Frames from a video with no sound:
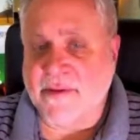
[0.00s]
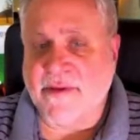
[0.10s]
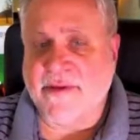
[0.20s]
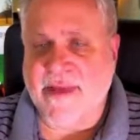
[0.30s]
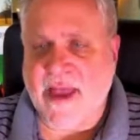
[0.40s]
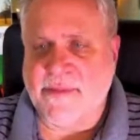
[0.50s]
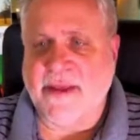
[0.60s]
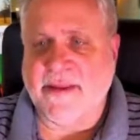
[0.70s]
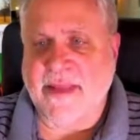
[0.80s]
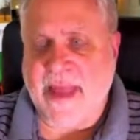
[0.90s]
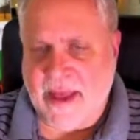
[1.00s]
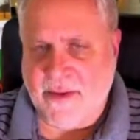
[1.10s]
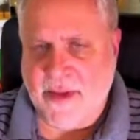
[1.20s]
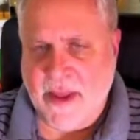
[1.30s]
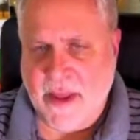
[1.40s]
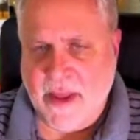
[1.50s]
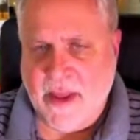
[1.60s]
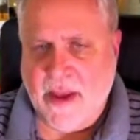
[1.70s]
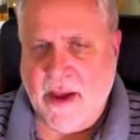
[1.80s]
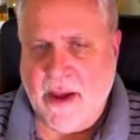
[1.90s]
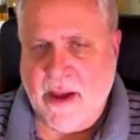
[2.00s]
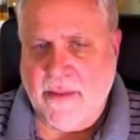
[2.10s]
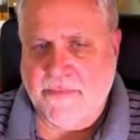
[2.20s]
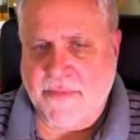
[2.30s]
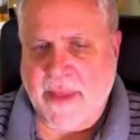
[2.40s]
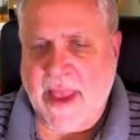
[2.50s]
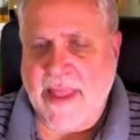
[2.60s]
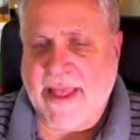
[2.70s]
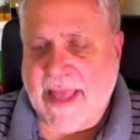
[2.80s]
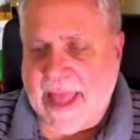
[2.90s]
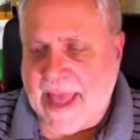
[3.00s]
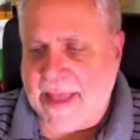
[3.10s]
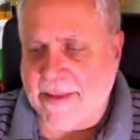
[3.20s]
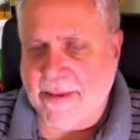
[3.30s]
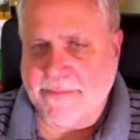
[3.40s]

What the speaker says: This is happening now, and again,